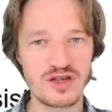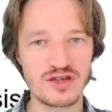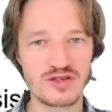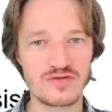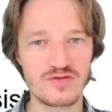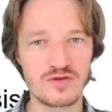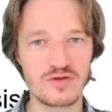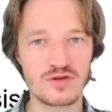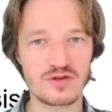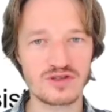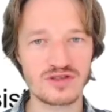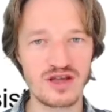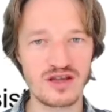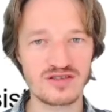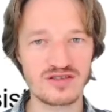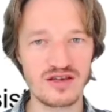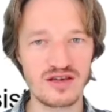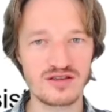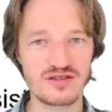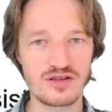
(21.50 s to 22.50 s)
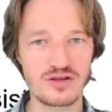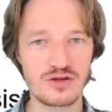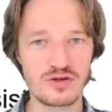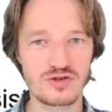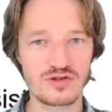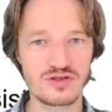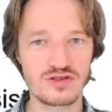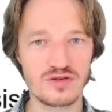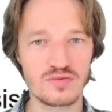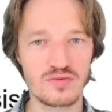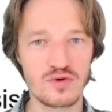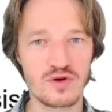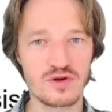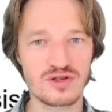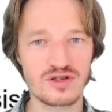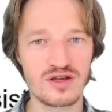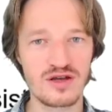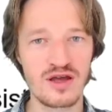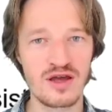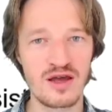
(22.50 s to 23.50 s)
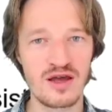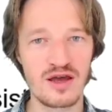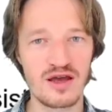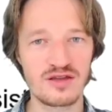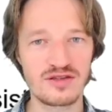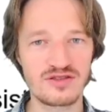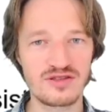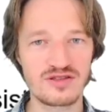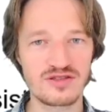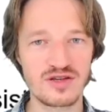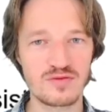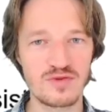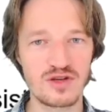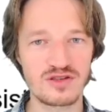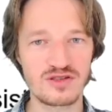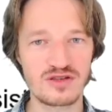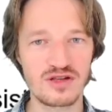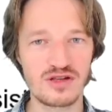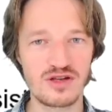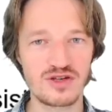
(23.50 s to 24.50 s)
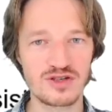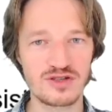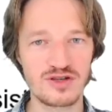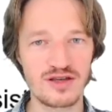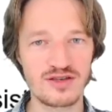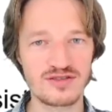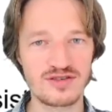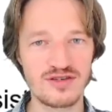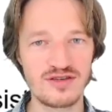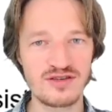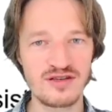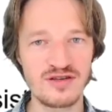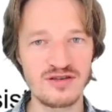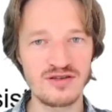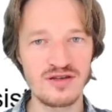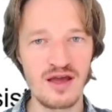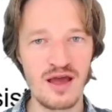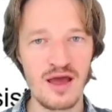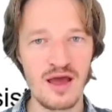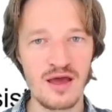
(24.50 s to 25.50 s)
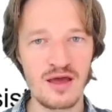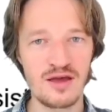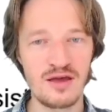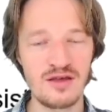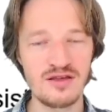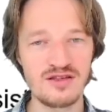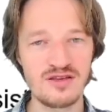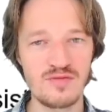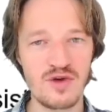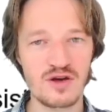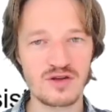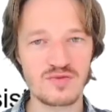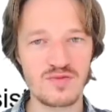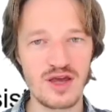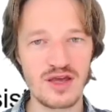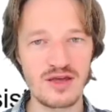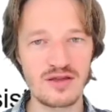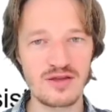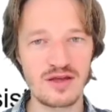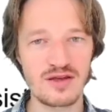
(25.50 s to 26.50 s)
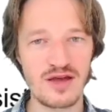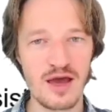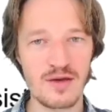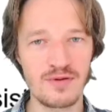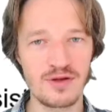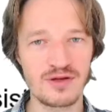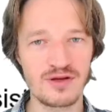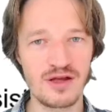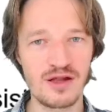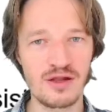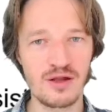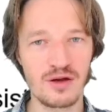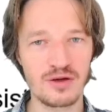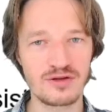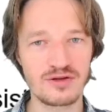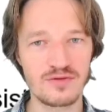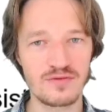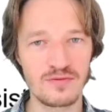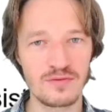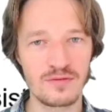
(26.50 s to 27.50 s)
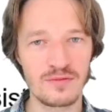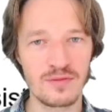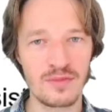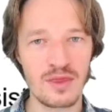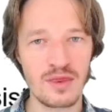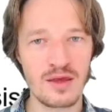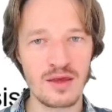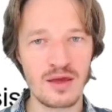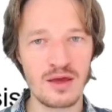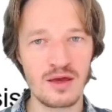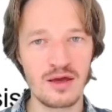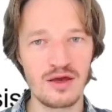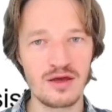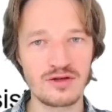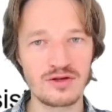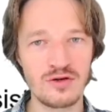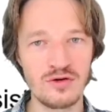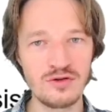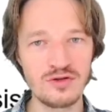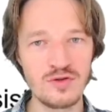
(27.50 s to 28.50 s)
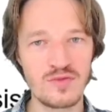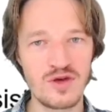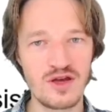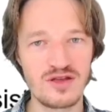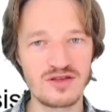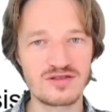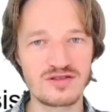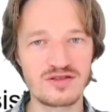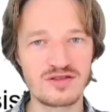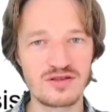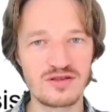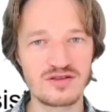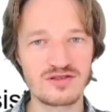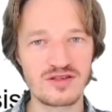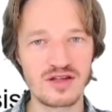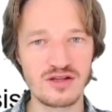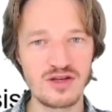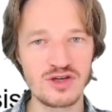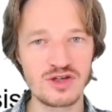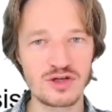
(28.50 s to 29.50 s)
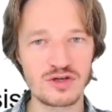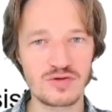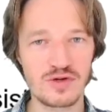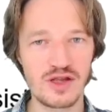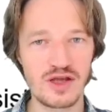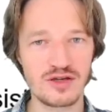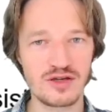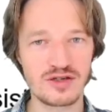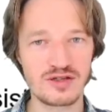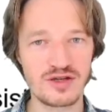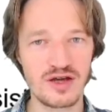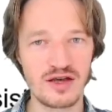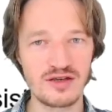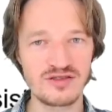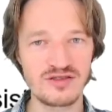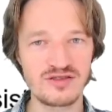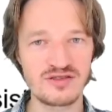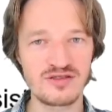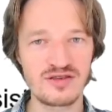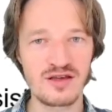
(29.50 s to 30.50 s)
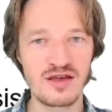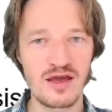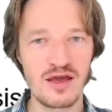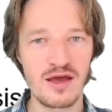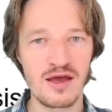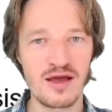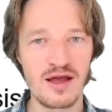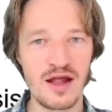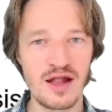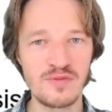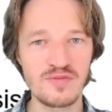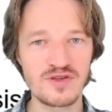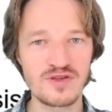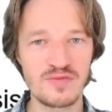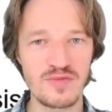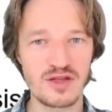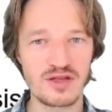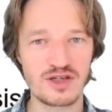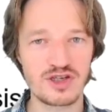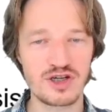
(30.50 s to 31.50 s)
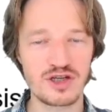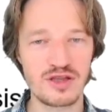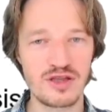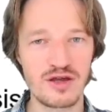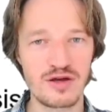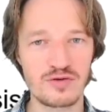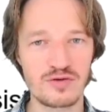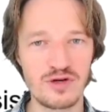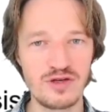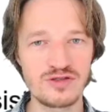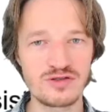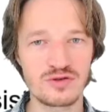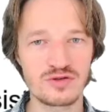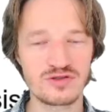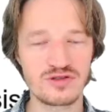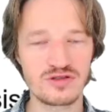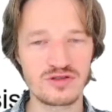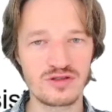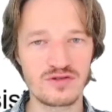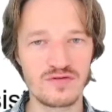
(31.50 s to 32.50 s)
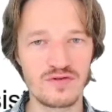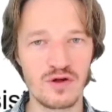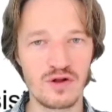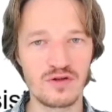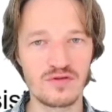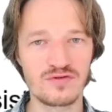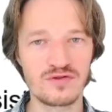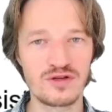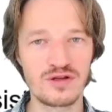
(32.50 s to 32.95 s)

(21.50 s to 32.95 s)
for Task Execution Supporter and System Installation Assistant, is about making that happen a lot. It automates installation-related tasks, helps managing the resources involved,